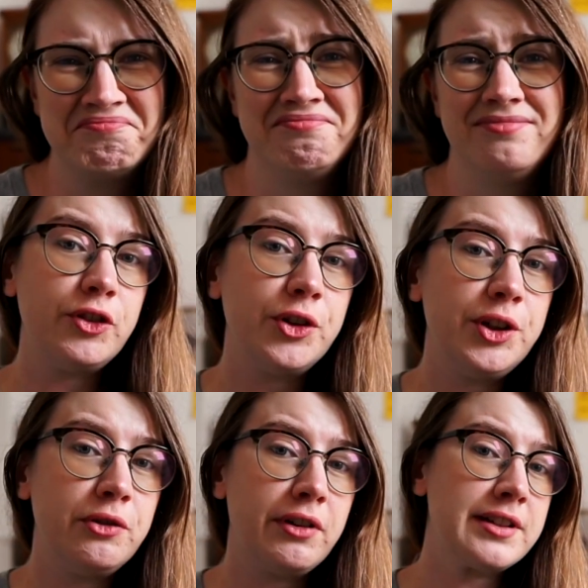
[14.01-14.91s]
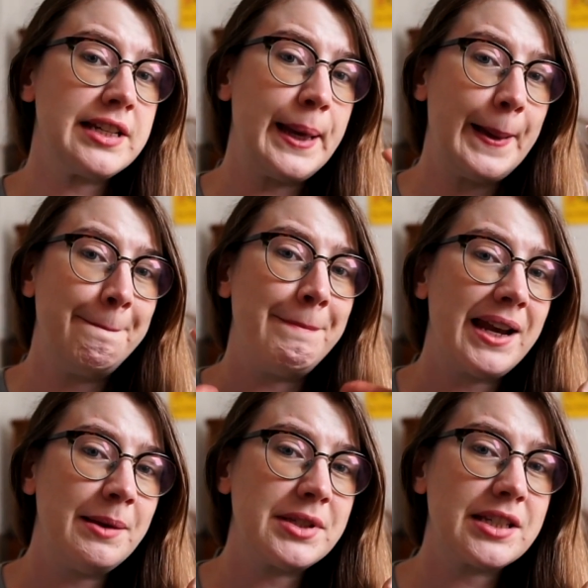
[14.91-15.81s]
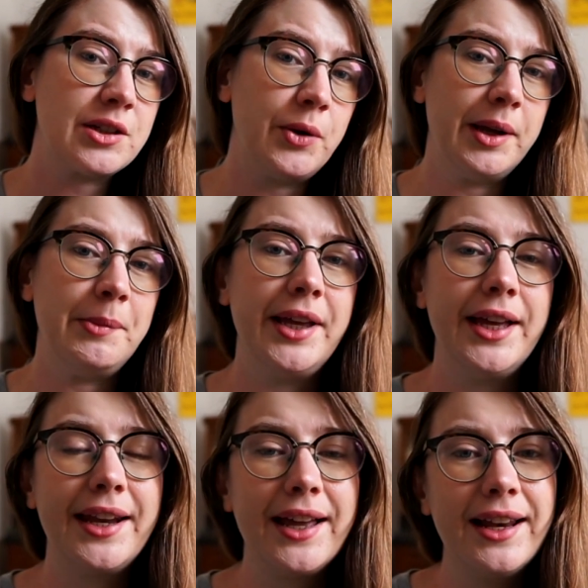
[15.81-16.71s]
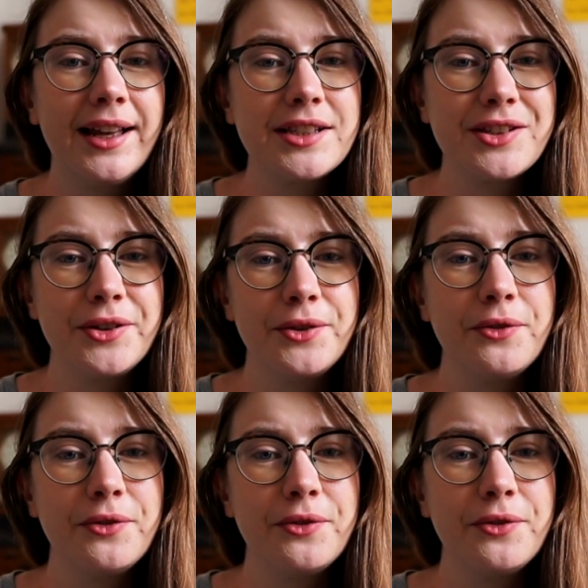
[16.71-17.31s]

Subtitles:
If you're new around here, my name's Esther Quatermere and I like to